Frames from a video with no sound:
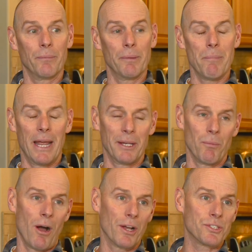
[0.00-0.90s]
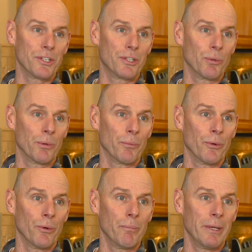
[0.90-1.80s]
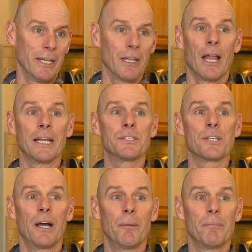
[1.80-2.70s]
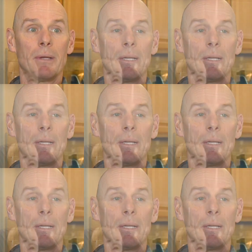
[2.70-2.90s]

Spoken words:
When Maddie walks into a room, it lights up.